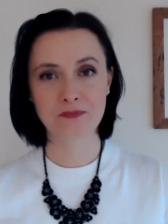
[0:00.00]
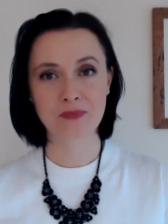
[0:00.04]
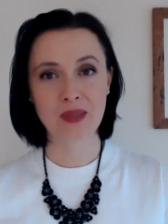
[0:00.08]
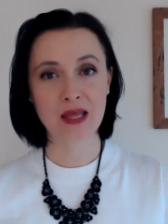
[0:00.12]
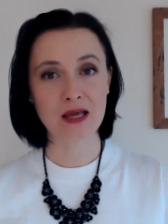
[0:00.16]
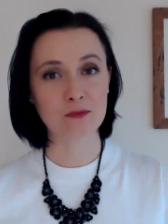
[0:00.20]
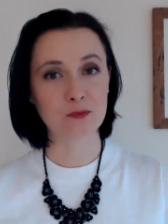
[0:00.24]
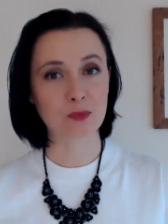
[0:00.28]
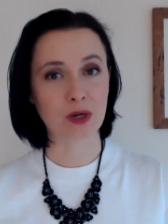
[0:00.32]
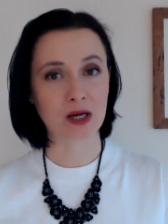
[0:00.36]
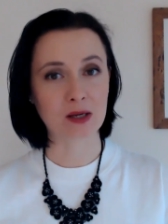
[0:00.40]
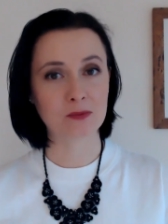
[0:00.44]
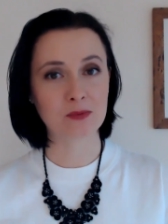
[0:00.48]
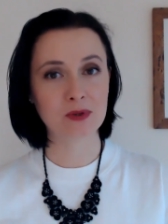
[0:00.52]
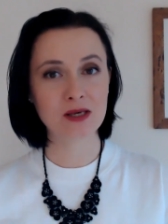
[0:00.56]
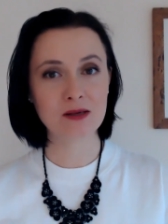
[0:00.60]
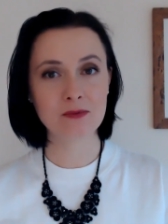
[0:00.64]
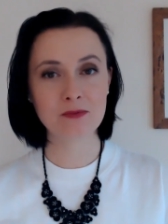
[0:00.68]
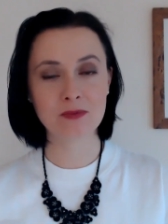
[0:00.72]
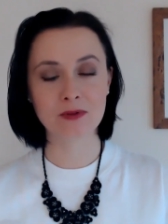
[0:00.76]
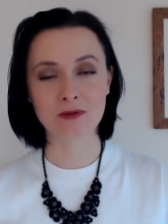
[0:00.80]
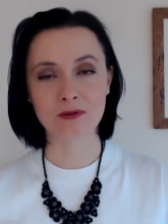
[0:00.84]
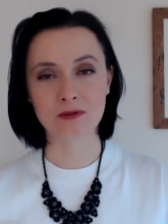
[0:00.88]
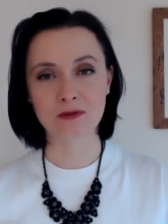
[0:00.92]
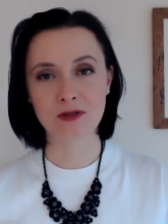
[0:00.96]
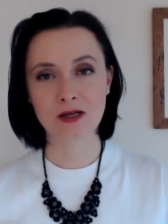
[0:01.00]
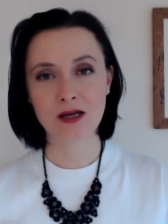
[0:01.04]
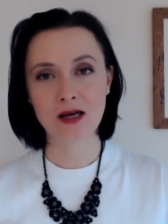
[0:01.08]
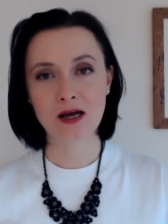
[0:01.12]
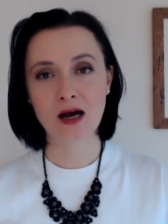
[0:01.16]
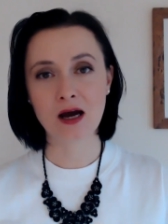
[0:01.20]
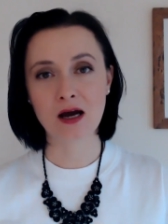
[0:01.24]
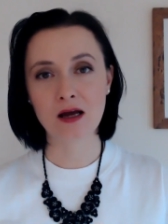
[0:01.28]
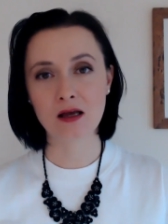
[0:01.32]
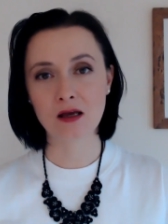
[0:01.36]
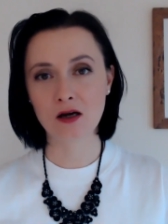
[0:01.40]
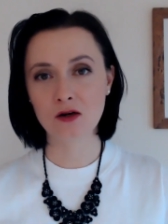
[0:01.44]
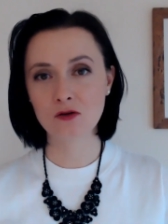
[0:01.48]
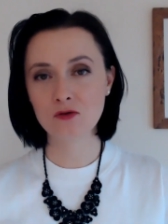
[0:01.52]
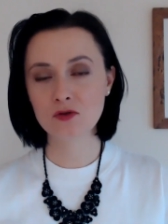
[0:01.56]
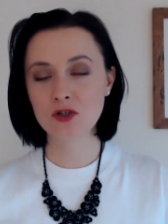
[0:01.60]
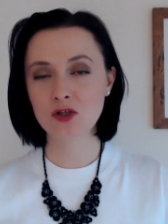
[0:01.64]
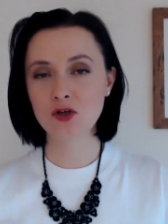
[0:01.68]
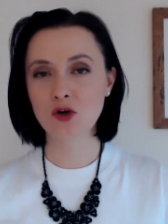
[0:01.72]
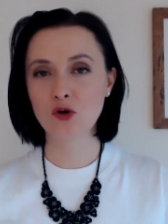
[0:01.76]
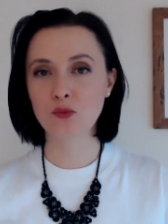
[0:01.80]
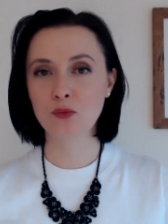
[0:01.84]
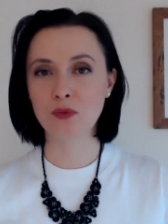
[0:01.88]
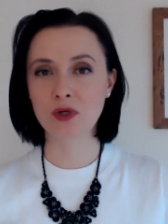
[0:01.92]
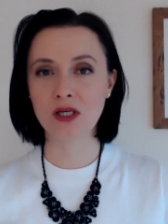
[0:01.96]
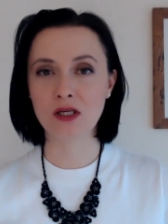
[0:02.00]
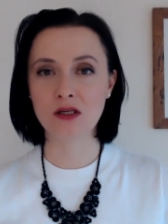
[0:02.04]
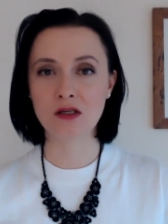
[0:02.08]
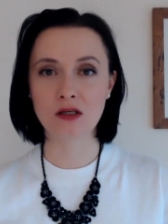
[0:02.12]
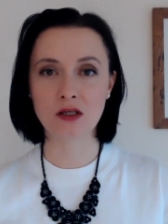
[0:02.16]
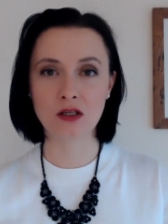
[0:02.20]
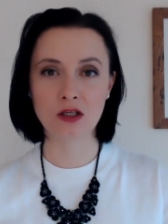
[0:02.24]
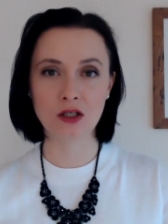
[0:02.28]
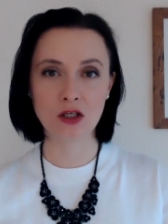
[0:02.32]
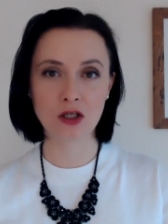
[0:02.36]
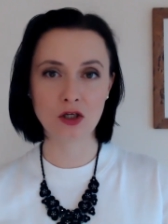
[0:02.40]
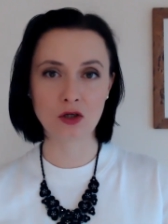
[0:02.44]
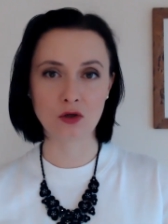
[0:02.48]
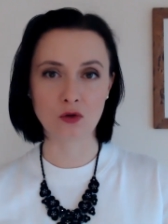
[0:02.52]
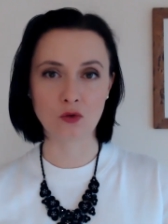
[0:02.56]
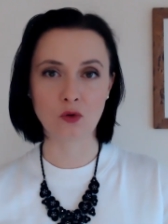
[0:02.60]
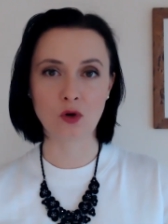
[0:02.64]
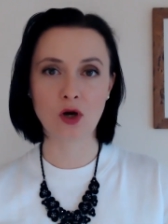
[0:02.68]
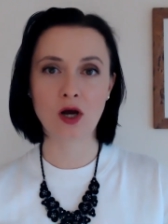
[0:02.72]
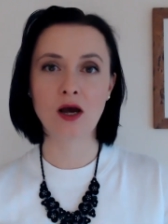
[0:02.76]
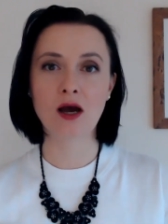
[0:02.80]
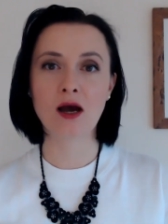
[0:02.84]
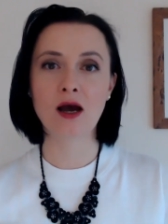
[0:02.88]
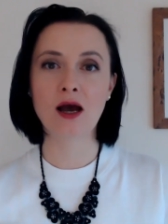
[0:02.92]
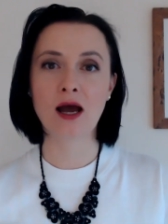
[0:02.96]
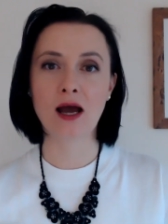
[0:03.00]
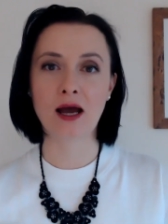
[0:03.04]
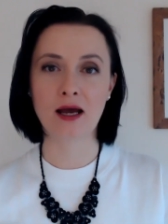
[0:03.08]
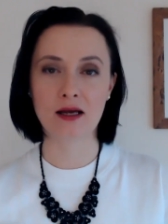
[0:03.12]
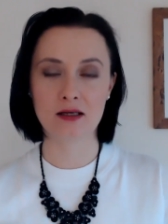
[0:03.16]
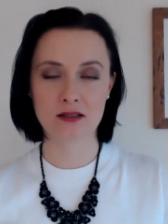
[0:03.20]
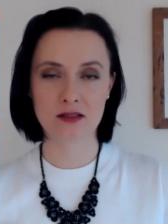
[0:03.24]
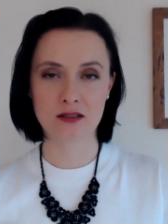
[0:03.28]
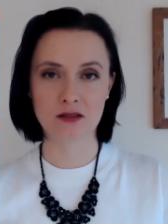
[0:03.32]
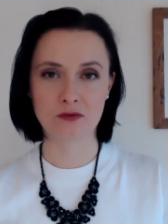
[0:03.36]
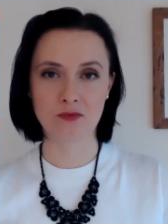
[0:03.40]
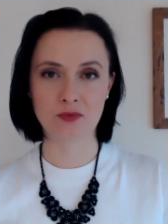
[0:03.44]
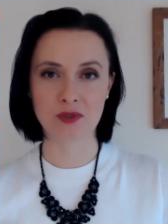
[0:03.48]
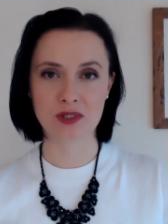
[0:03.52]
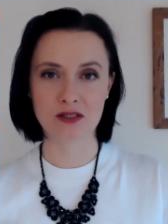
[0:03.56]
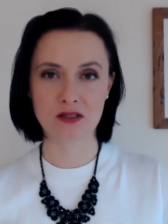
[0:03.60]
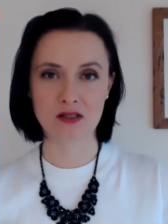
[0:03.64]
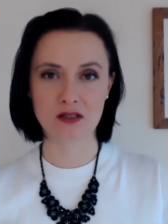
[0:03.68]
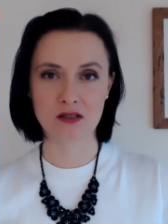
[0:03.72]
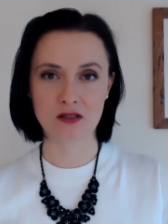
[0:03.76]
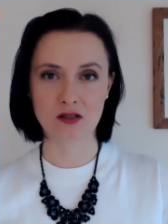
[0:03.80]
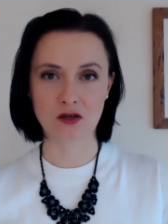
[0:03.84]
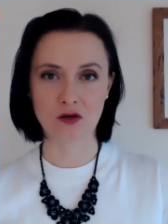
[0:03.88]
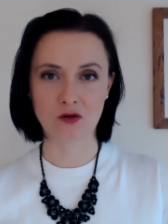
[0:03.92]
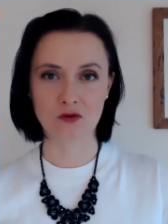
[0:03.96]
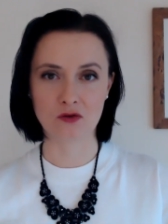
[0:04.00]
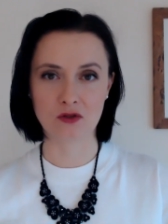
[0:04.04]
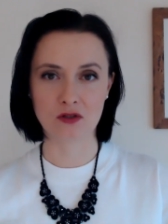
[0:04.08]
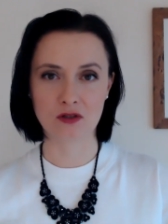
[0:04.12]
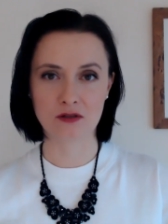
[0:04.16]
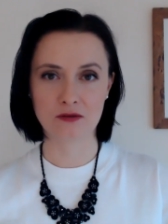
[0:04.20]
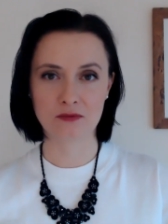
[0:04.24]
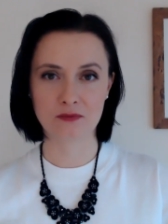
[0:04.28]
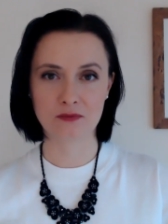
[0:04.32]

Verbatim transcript: And by people, I also mean you as the business owner.